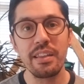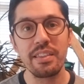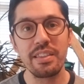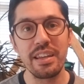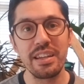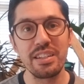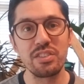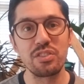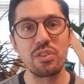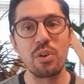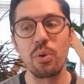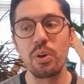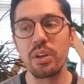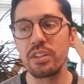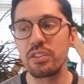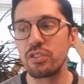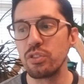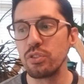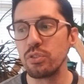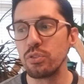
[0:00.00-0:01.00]
that is
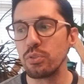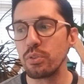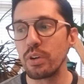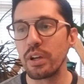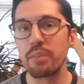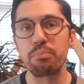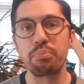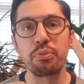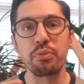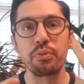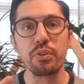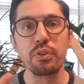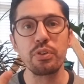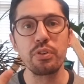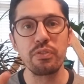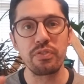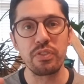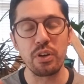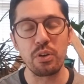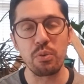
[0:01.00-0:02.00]
going to
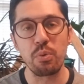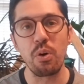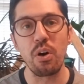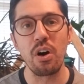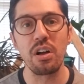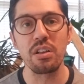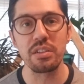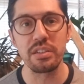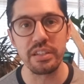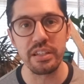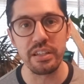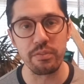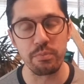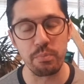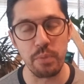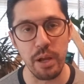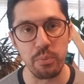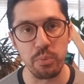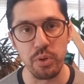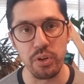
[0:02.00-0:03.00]
improve the quality of
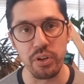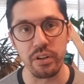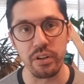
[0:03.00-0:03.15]
my work.